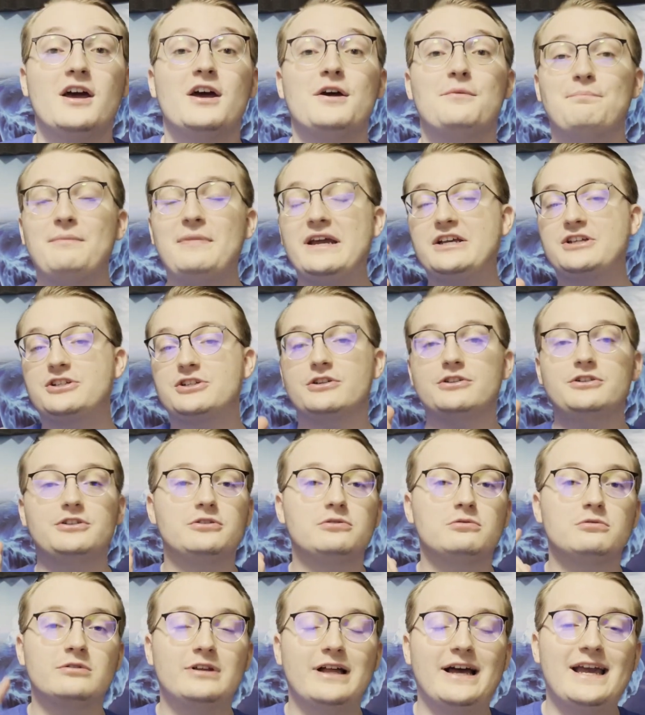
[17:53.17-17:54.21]
Make sure
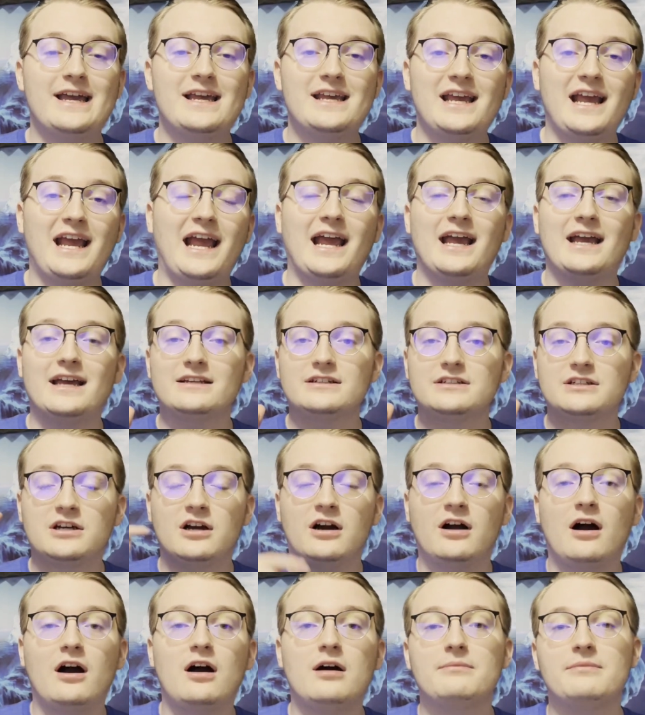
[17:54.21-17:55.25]
you like and
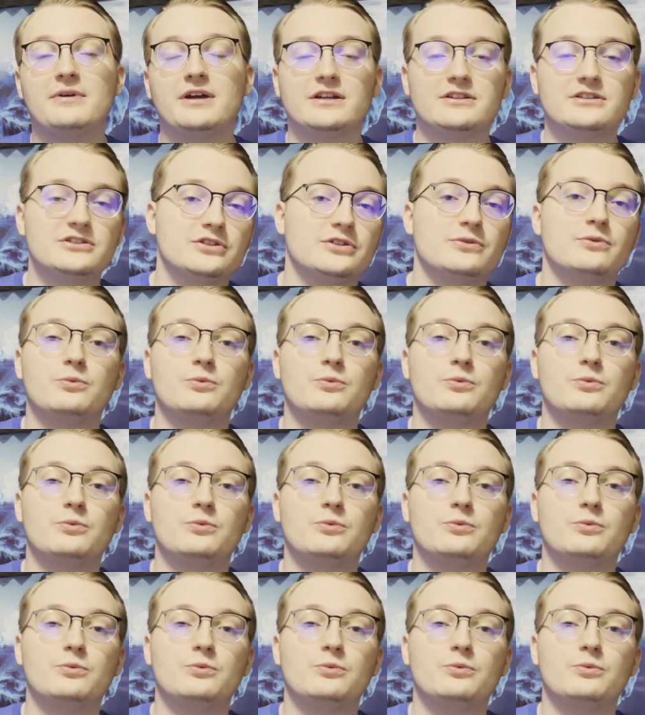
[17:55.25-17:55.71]
comment